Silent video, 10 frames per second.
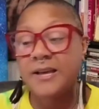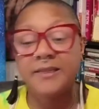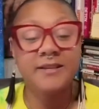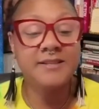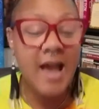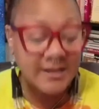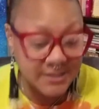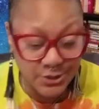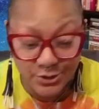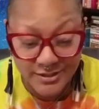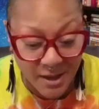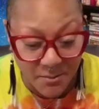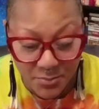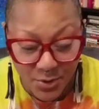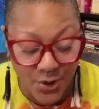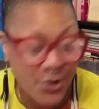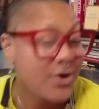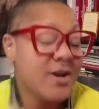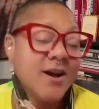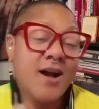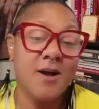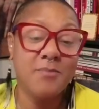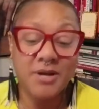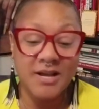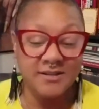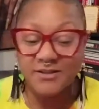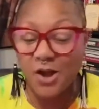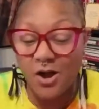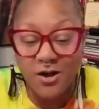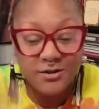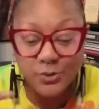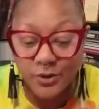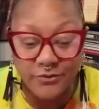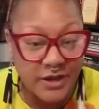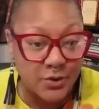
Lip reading: The taxes are simple because it's all sort of in